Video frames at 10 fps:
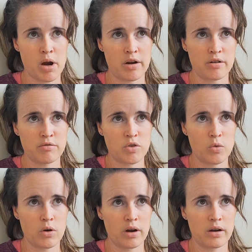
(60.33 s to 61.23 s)
part of
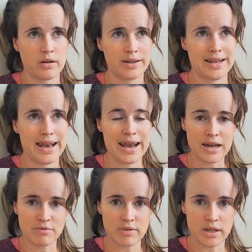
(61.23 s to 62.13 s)
your
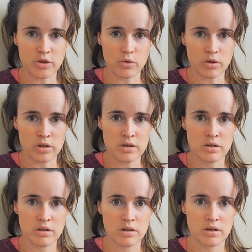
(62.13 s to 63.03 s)
livelihood